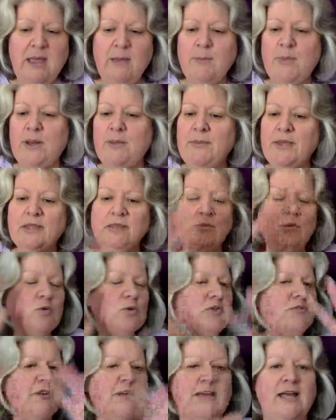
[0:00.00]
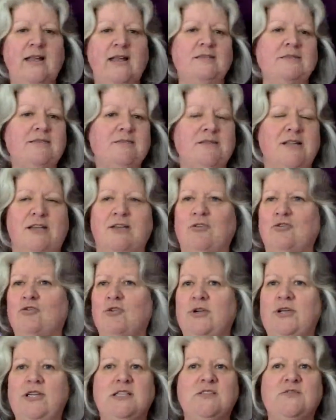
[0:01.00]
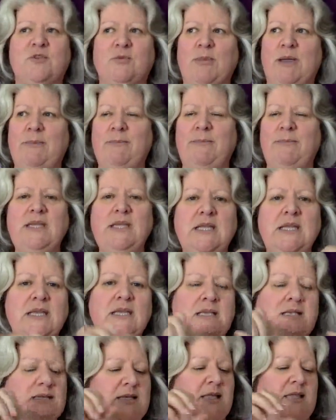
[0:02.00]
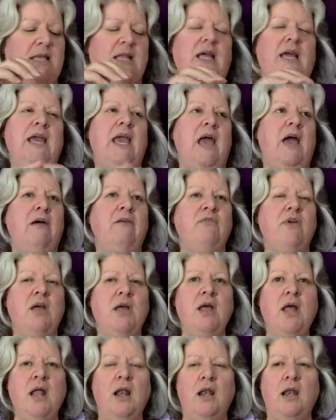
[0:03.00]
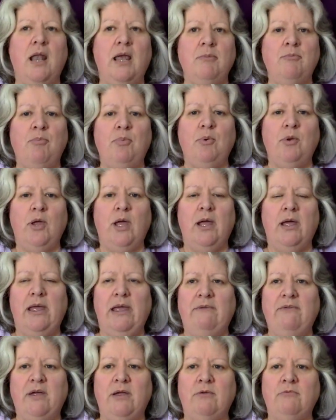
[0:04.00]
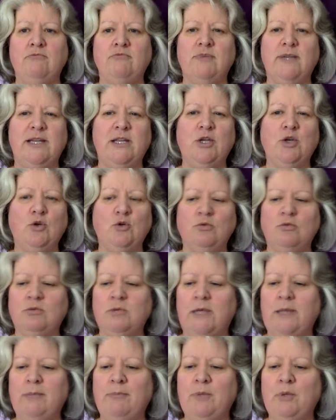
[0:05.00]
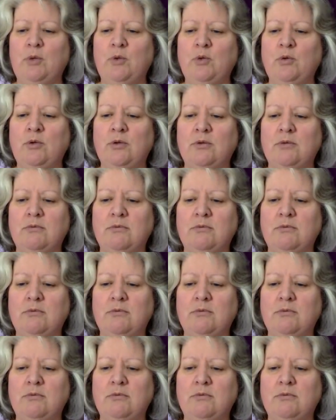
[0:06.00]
But I make them all different colors. Like green is for my meetings, and then I have light blue. I have a really cool light blue.